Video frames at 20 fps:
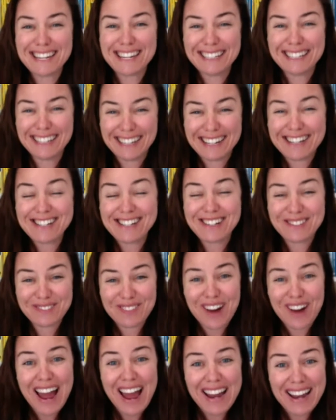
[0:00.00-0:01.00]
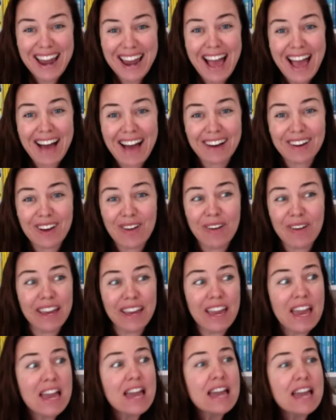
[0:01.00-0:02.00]
to right now,
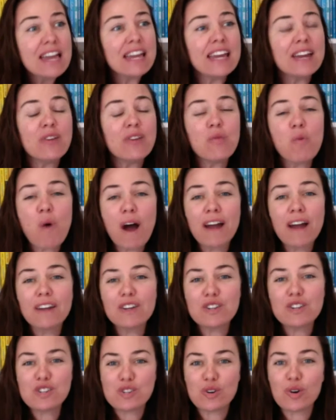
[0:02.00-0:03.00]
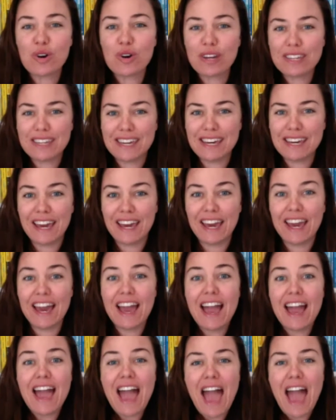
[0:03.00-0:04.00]
going in one short year,
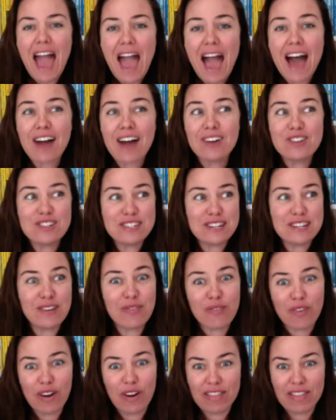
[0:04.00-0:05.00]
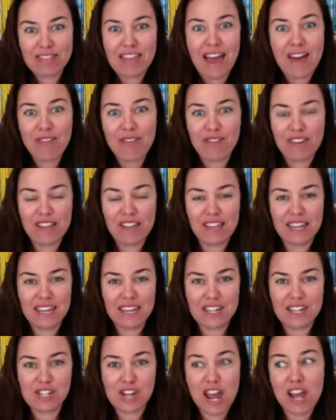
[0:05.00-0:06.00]
how different that feeling
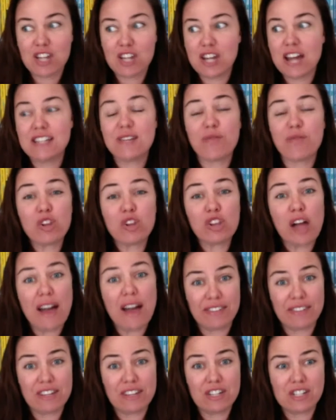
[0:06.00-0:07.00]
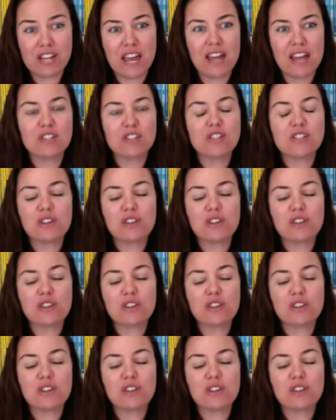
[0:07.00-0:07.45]
can change, how different life can change.